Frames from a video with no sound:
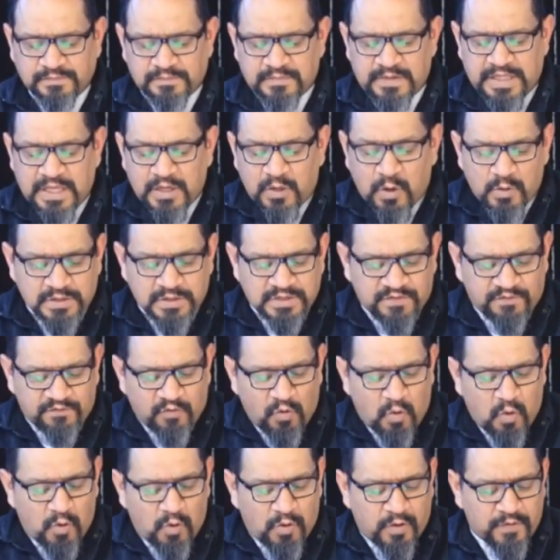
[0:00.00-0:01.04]
He goes
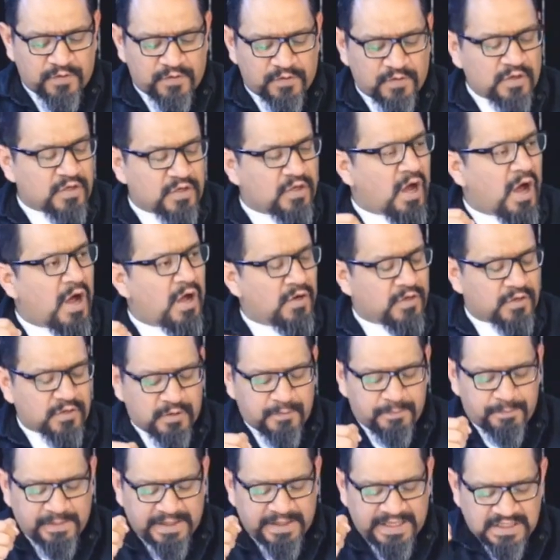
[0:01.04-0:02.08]
forth to conquer
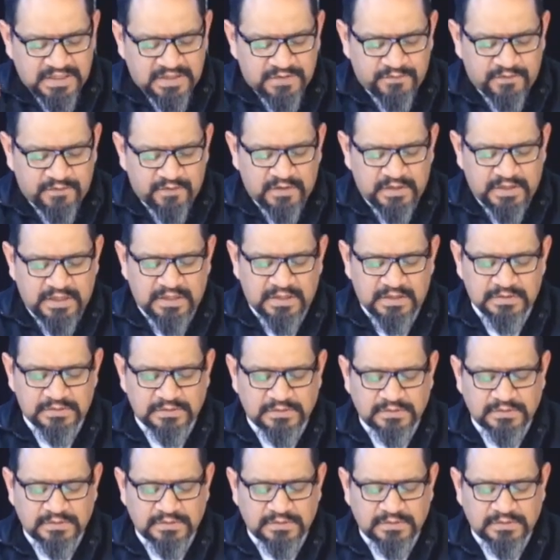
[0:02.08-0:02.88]
peacefully.